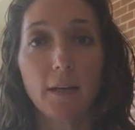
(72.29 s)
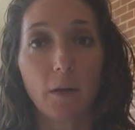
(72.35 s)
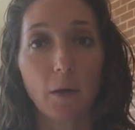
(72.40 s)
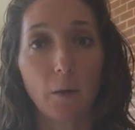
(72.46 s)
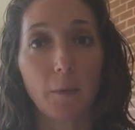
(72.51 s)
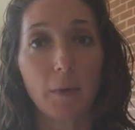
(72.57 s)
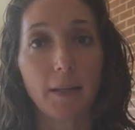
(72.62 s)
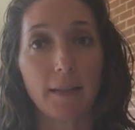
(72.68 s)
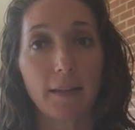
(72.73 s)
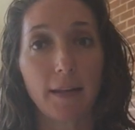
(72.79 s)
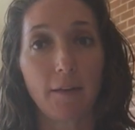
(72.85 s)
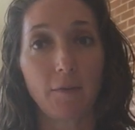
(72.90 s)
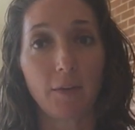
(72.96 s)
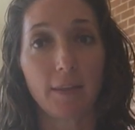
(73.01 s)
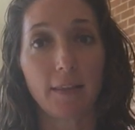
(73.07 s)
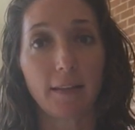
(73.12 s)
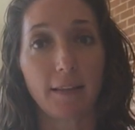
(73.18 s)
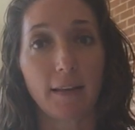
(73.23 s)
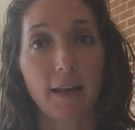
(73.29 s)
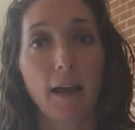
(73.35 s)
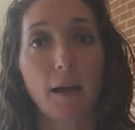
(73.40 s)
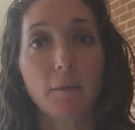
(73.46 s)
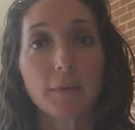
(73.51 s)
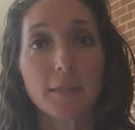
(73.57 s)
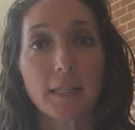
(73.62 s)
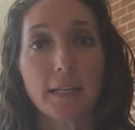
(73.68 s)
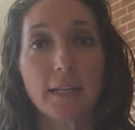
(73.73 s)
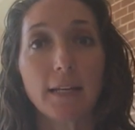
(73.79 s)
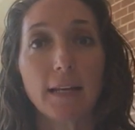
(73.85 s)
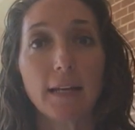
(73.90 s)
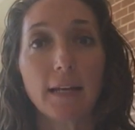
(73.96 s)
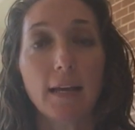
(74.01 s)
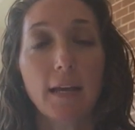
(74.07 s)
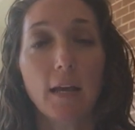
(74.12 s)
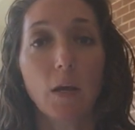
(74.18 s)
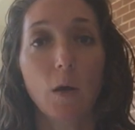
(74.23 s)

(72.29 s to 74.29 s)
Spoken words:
knowing that everything that I was eating